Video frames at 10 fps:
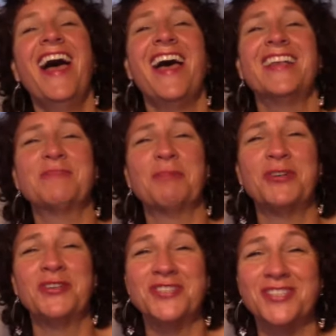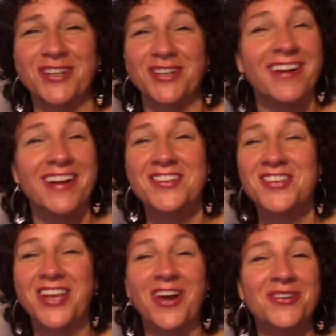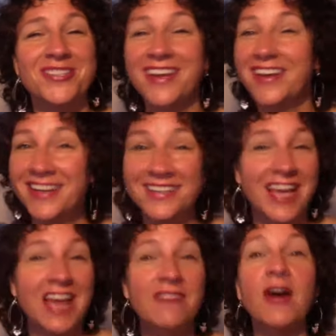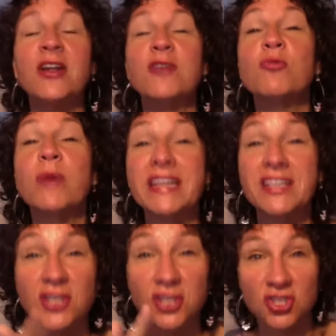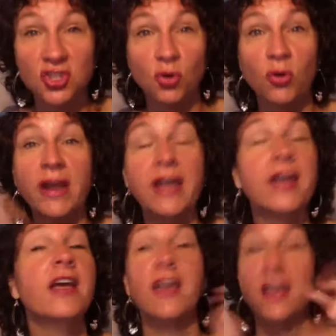as producer. She goes, because I've already written the story,